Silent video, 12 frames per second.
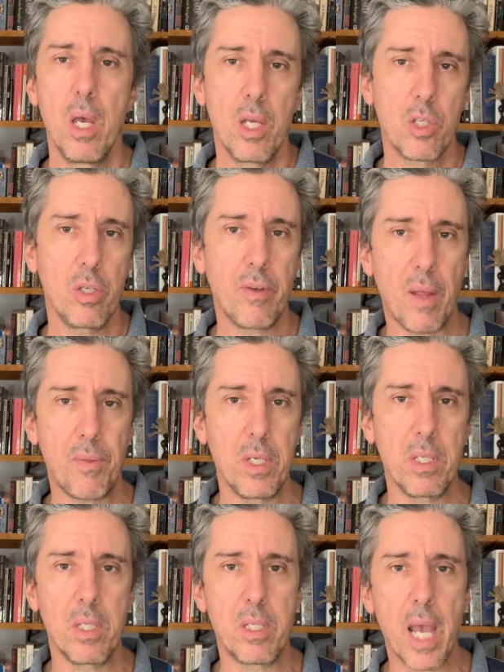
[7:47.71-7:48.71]
So you've got these
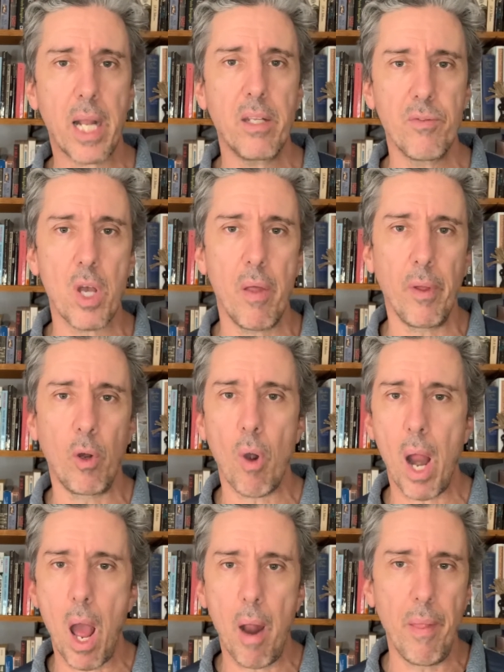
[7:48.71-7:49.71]
detectives on the
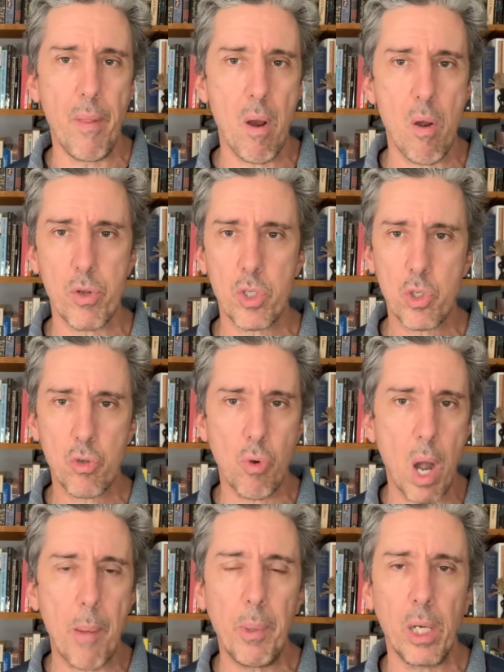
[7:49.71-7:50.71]
ground and they're
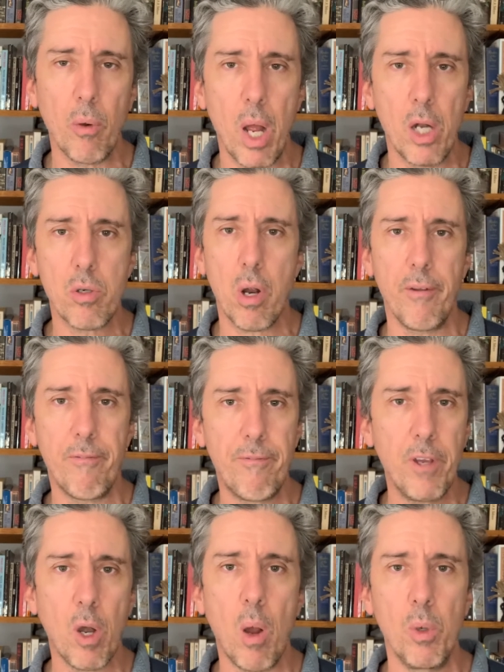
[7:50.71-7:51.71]
scrambling around trying to
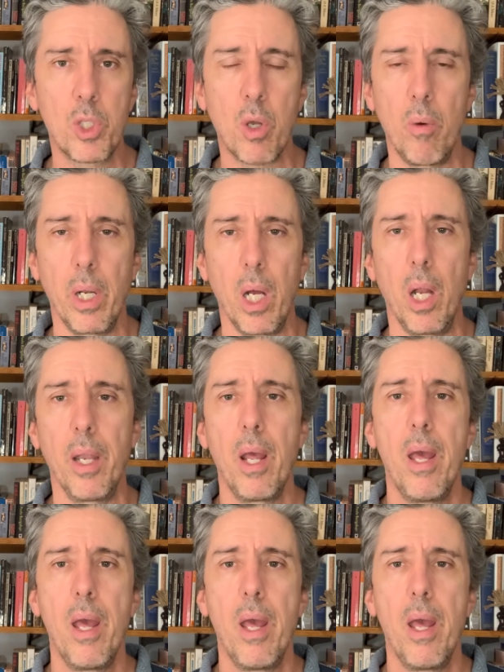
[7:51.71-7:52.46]
figure out what's going on.